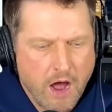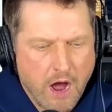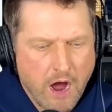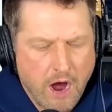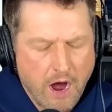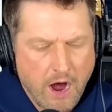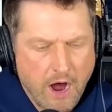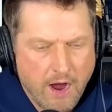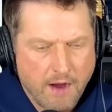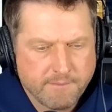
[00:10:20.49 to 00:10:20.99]

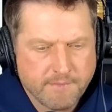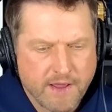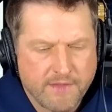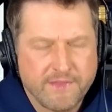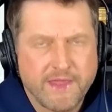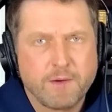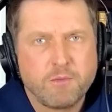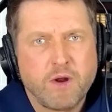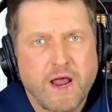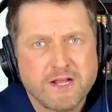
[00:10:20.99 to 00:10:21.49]

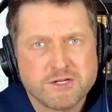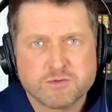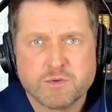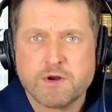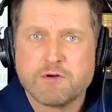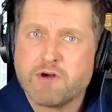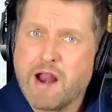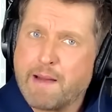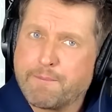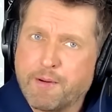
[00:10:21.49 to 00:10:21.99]
And then as
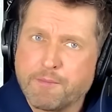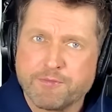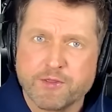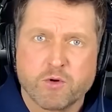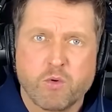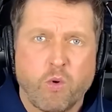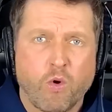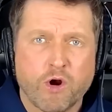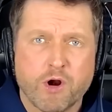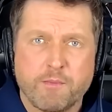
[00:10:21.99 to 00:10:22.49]
we wrap up the
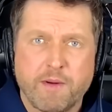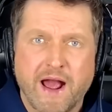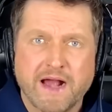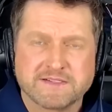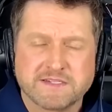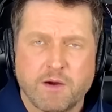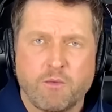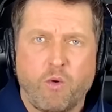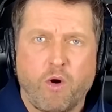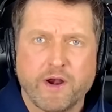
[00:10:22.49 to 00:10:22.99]

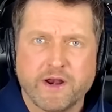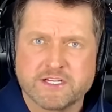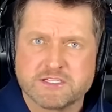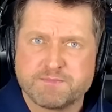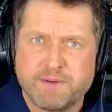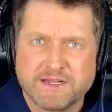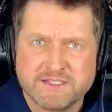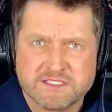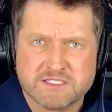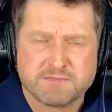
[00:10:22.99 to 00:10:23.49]
quarterbacks, I want to
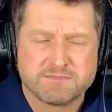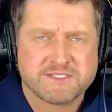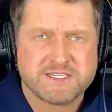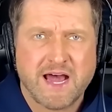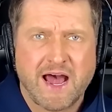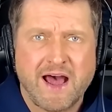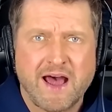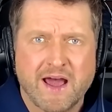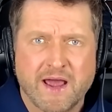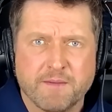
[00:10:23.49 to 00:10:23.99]
spend some
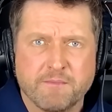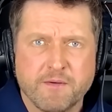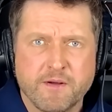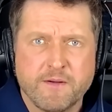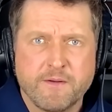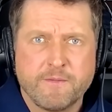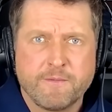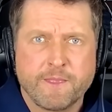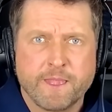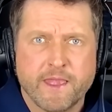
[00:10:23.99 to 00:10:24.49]
time,
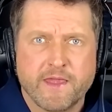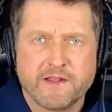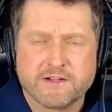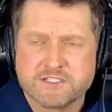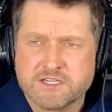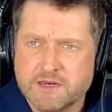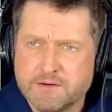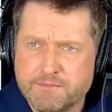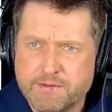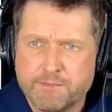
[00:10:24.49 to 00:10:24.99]
and
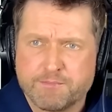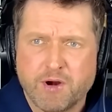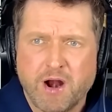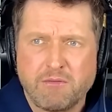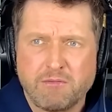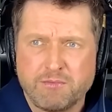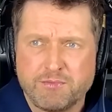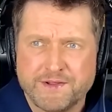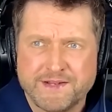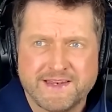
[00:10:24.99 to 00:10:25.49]
it's going to be
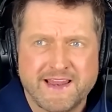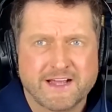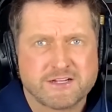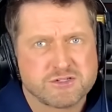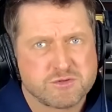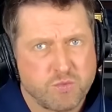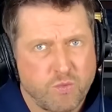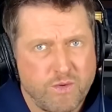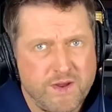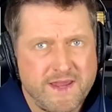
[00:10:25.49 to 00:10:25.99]
probably
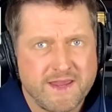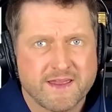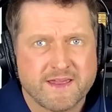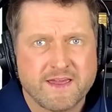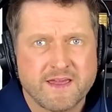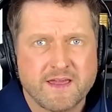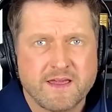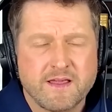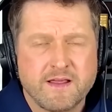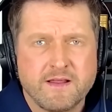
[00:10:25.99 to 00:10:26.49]
next
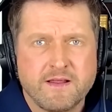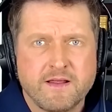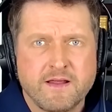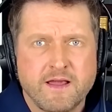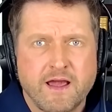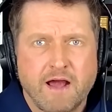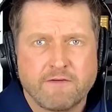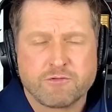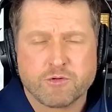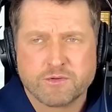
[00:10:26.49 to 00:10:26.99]
week
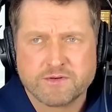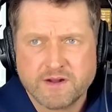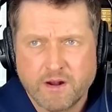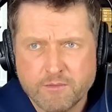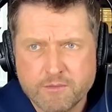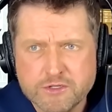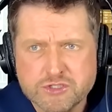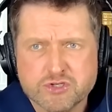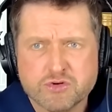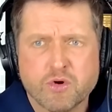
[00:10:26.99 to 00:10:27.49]
after we're
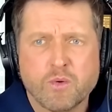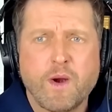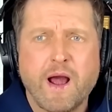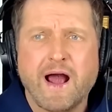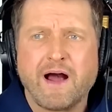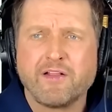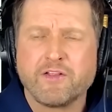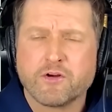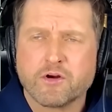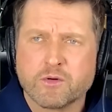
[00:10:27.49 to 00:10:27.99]
done with Drew
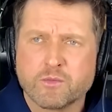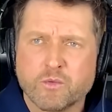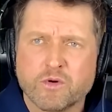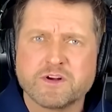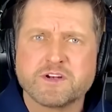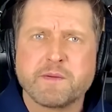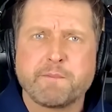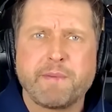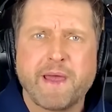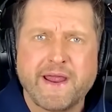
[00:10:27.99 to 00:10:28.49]
Aller, and we're
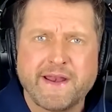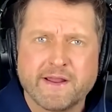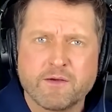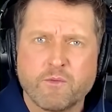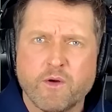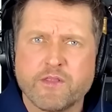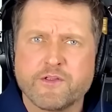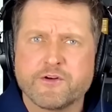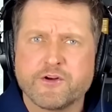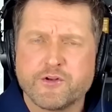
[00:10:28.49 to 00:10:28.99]
debating
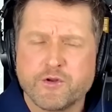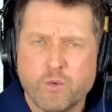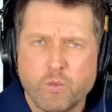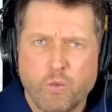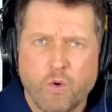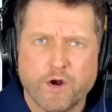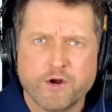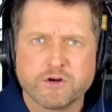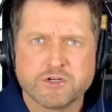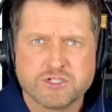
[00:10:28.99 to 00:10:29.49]
whether to do
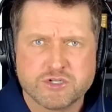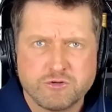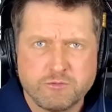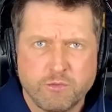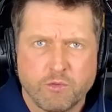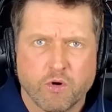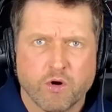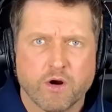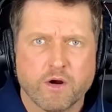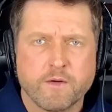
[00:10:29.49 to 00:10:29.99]
one or two
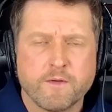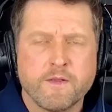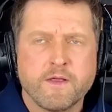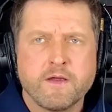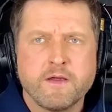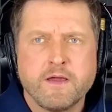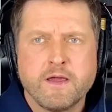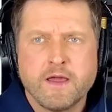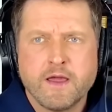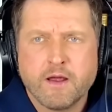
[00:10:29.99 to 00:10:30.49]
more,
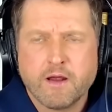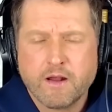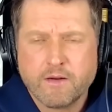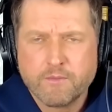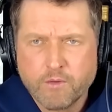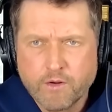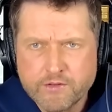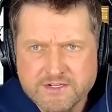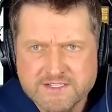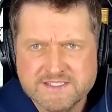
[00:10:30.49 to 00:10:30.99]

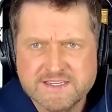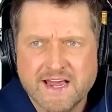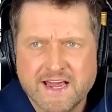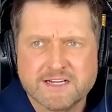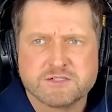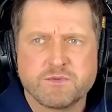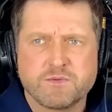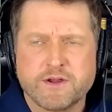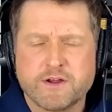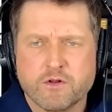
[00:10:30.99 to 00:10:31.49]
whether it's
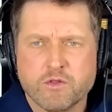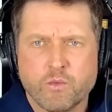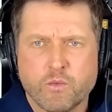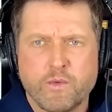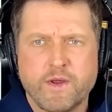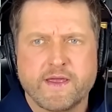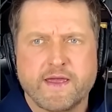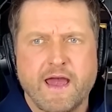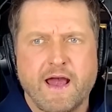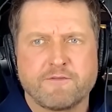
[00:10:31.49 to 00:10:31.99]
next week or the
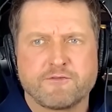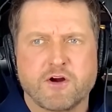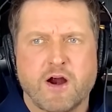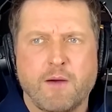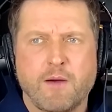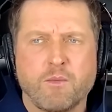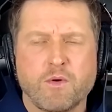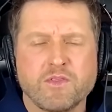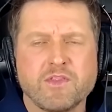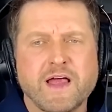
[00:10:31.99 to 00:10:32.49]
week after.
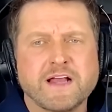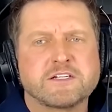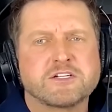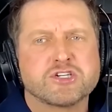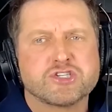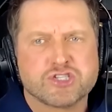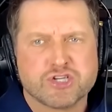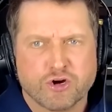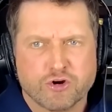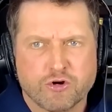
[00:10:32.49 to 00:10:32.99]
I would like
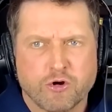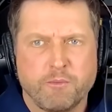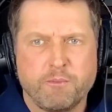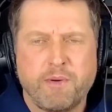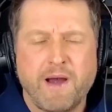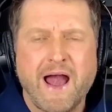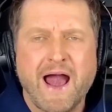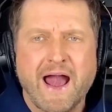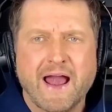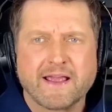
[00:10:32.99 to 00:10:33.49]
to circle
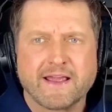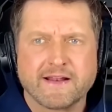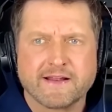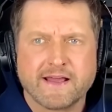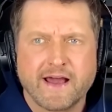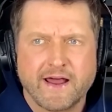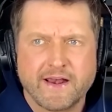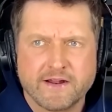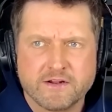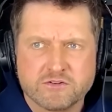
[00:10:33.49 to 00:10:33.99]
back and
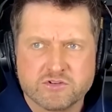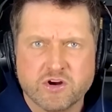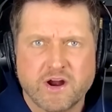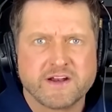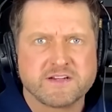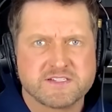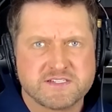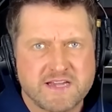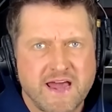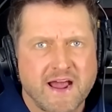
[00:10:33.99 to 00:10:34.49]
kind of try
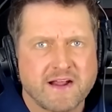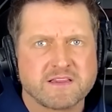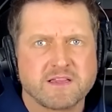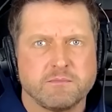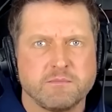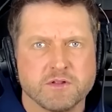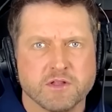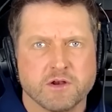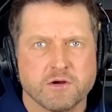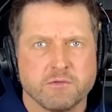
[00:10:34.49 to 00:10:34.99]
to stack
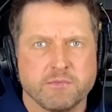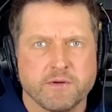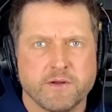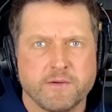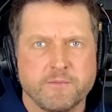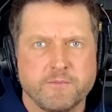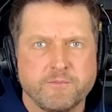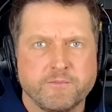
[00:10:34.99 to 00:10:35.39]
them a little bit